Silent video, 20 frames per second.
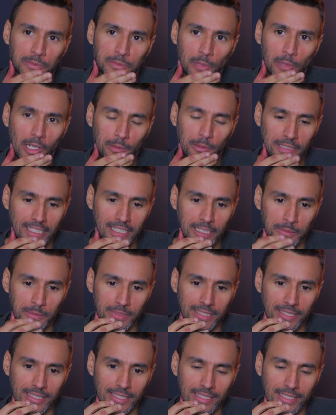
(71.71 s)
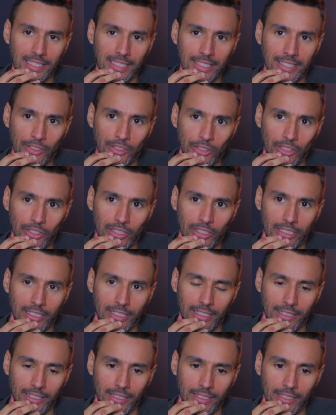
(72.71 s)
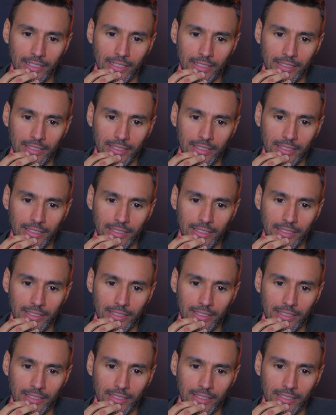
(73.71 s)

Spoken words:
and it's probably going to be a little